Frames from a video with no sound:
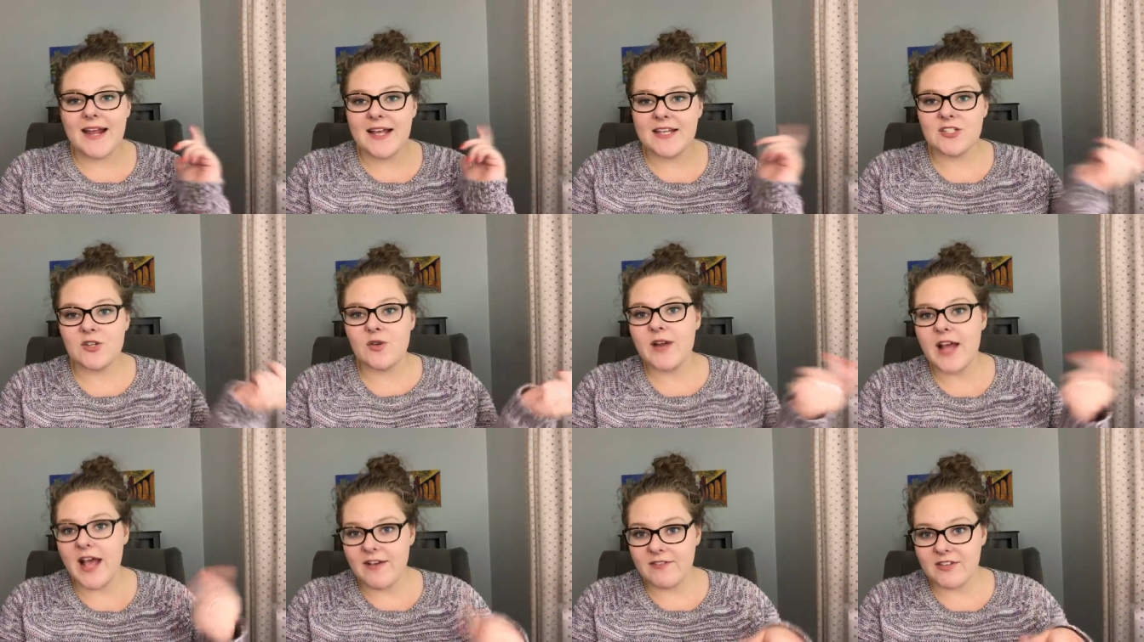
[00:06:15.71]
I
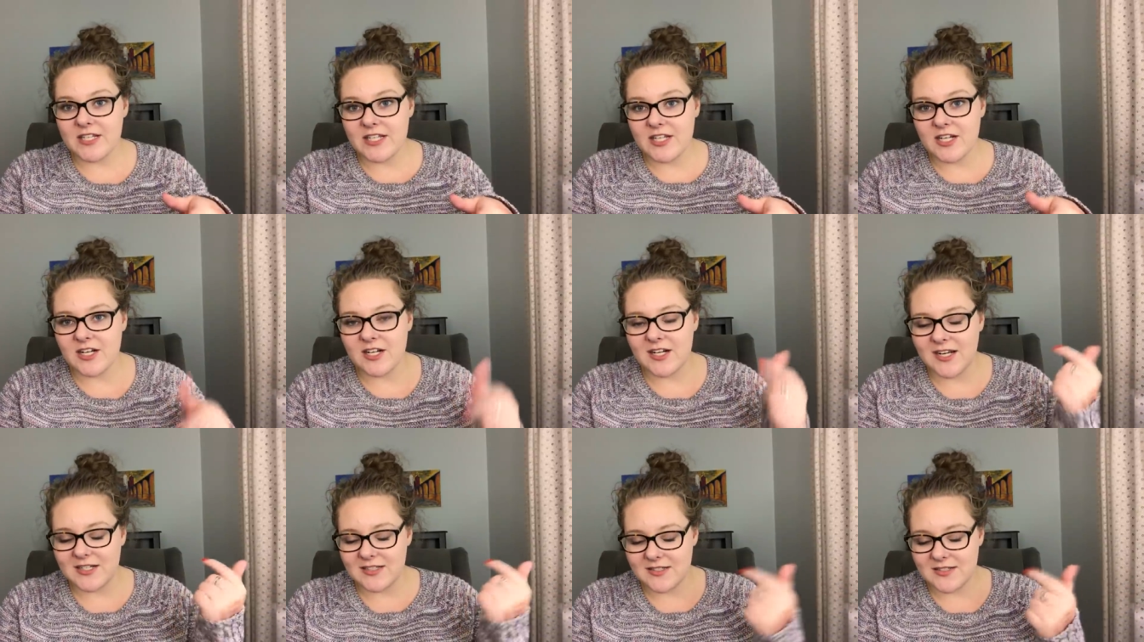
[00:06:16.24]
don't have it
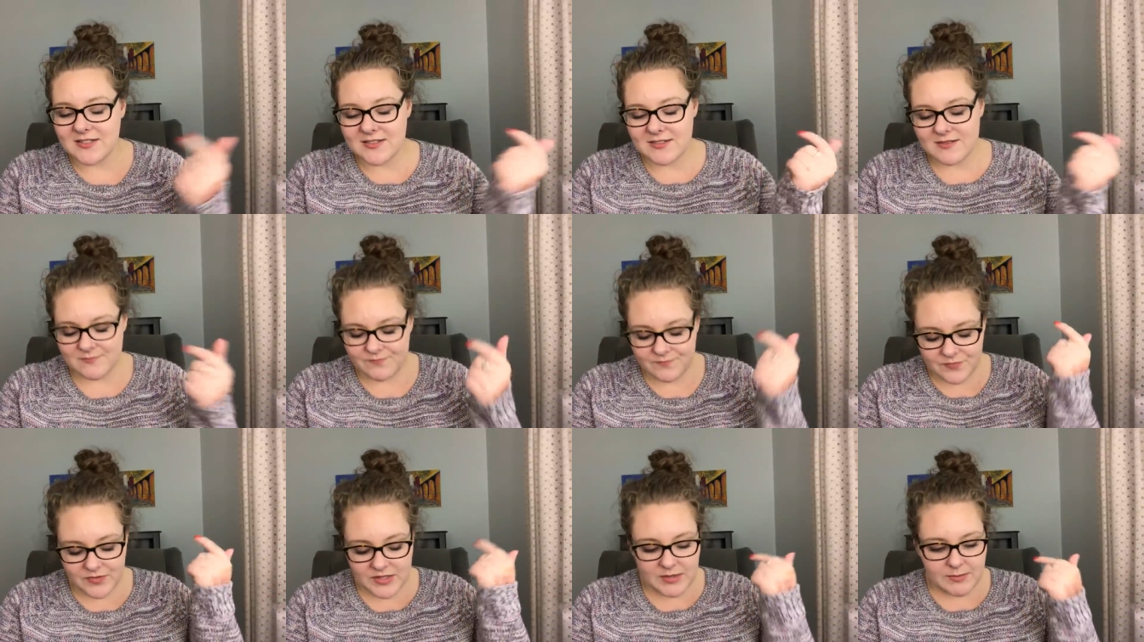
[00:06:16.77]
here. It's
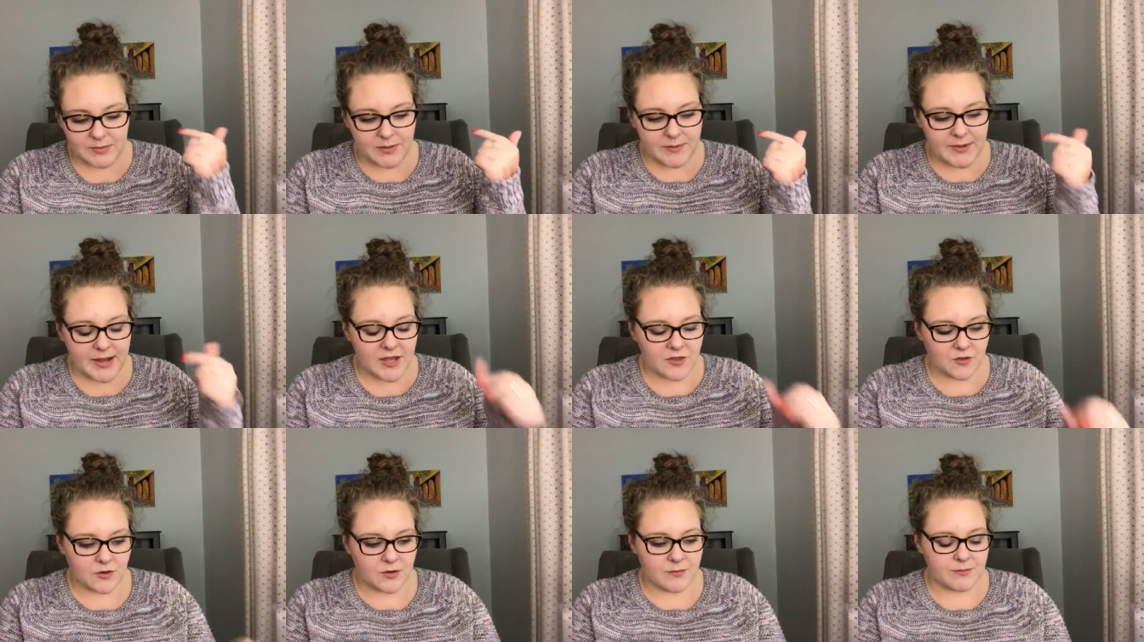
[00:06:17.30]
in my
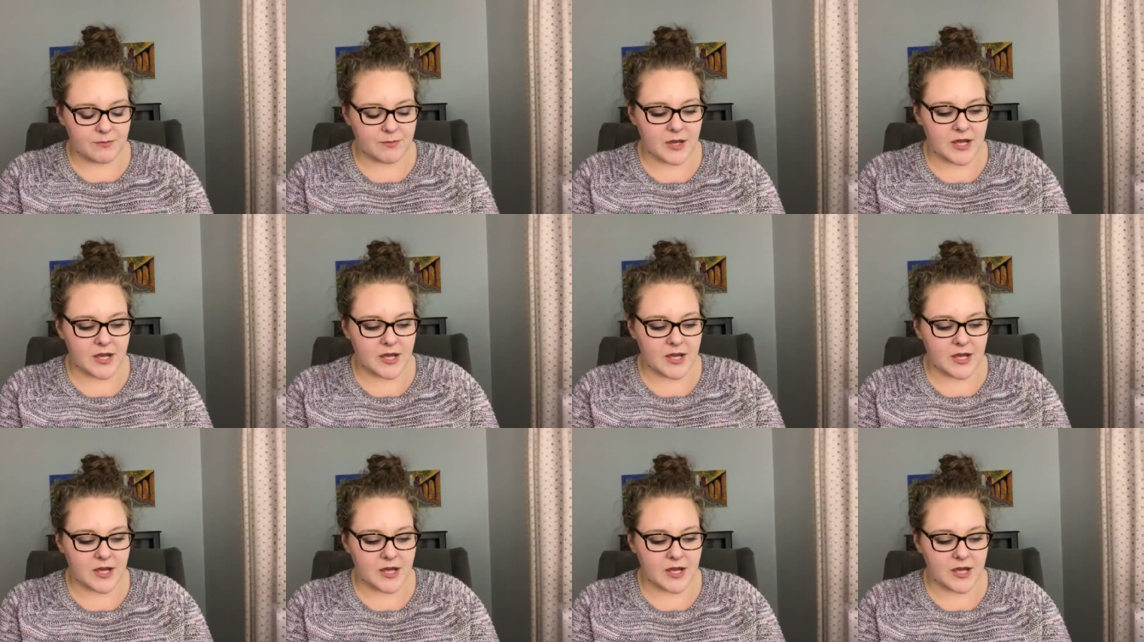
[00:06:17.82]
bathroom.